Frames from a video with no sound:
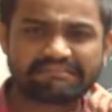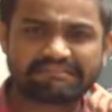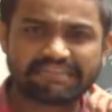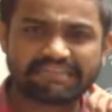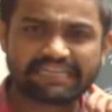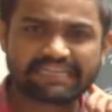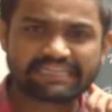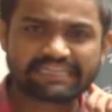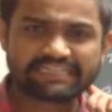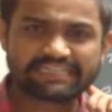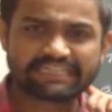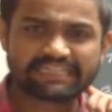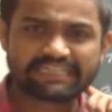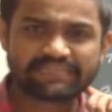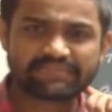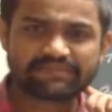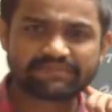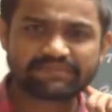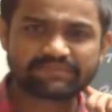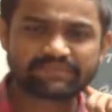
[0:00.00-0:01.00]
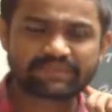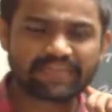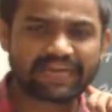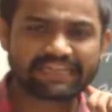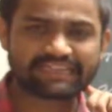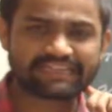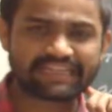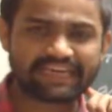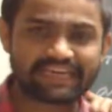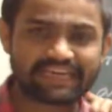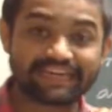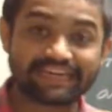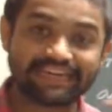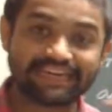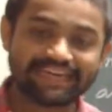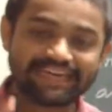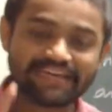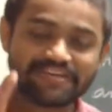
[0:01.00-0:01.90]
Yenri sir, artha agilla.